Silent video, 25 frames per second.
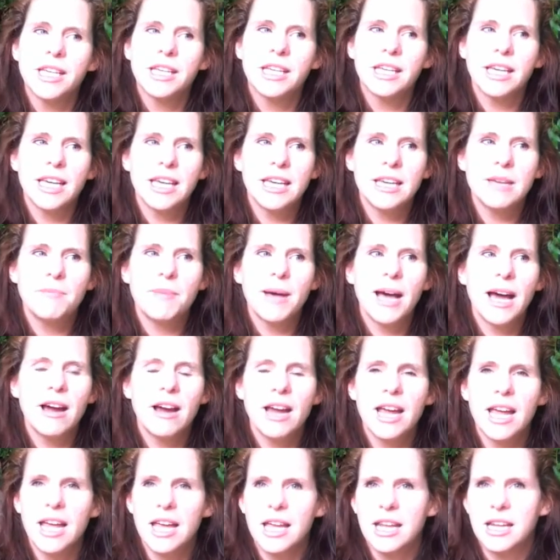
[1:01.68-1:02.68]
keep
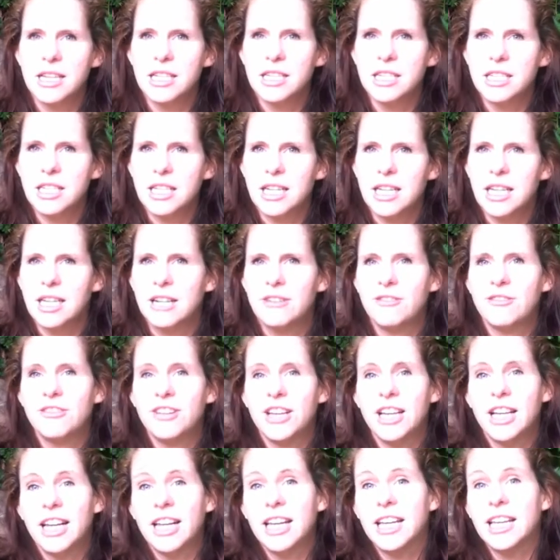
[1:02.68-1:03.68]
our energy in a
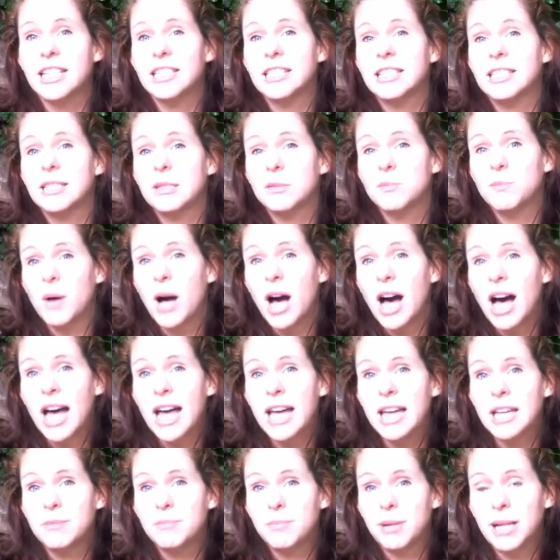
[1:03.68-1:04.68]
fairly
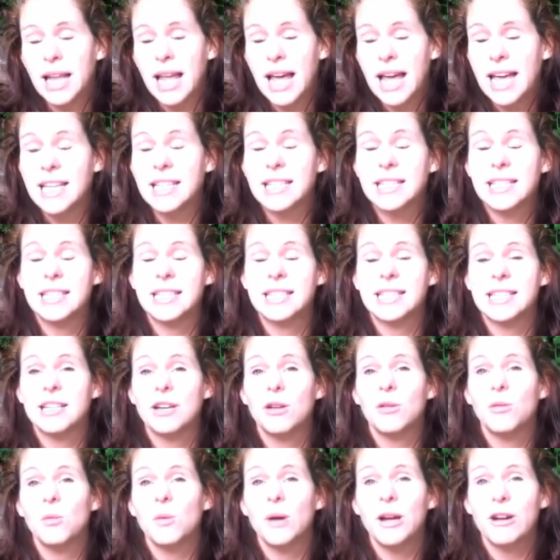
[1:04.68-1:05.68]
inspired place
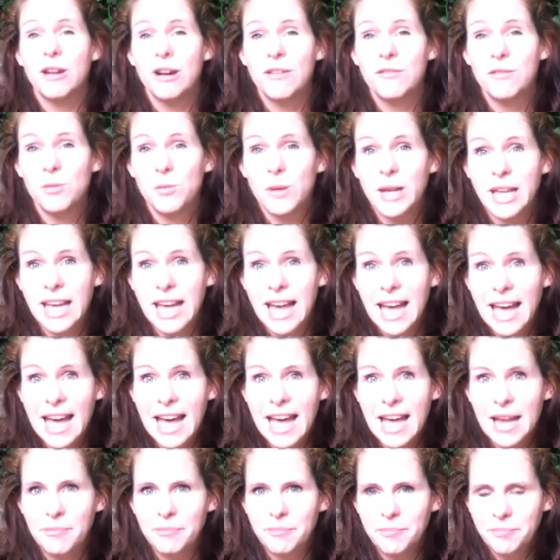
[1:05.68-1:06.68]
wherever we
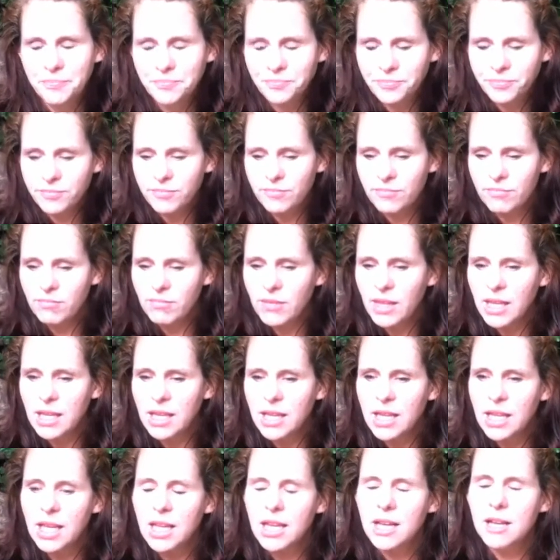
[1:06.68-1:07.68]
can.
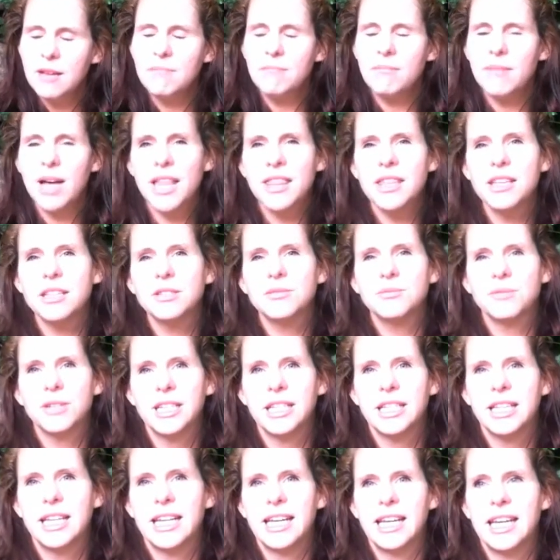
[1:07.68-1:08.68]
Mothers
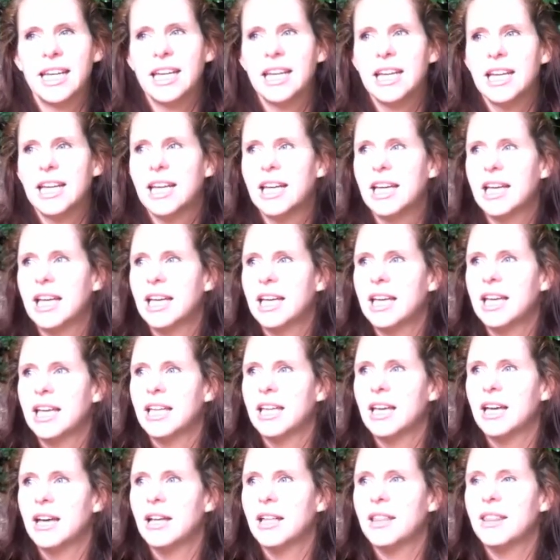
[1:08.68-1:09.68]
really,
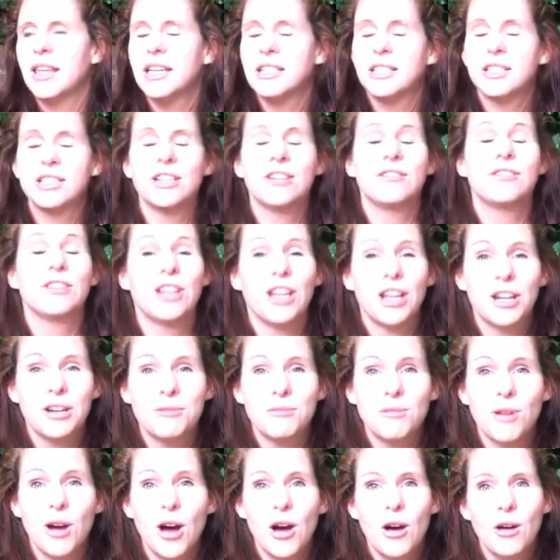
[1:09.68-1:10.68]
they serve a lot
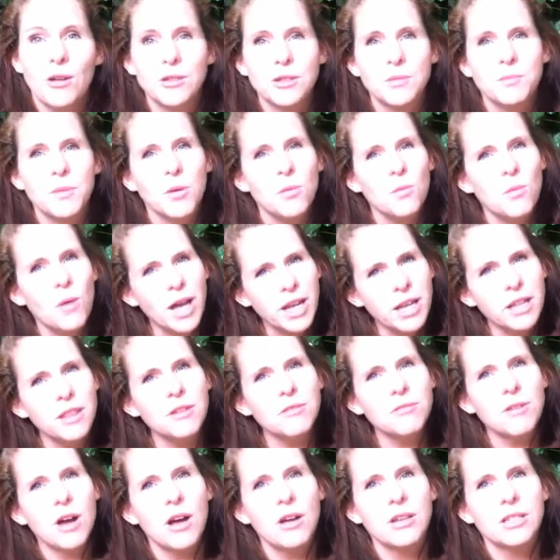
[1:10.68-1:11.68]
of roles, but one of
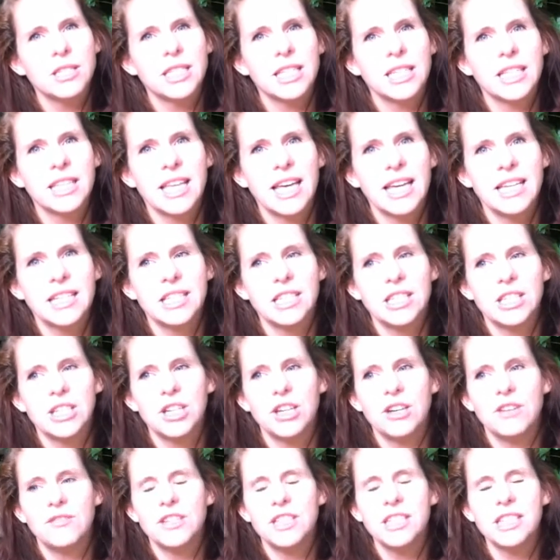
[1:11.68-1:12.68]
the roles that they
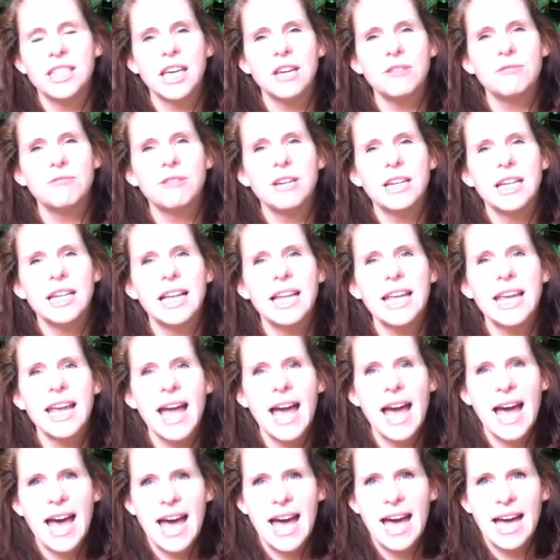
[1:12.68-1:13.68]
serve is they
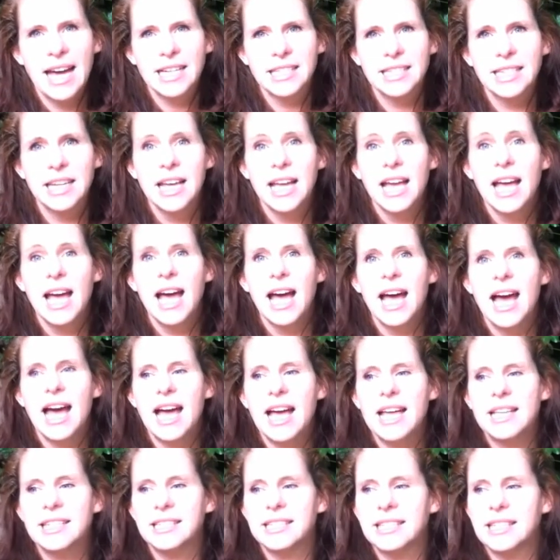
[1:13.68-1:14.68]
really act
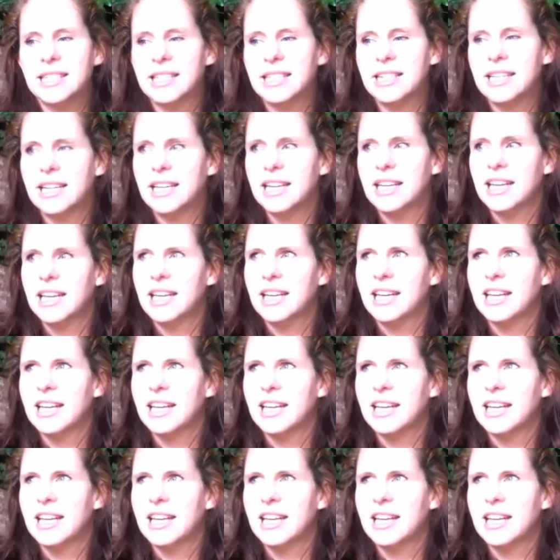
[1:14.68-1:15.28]
as an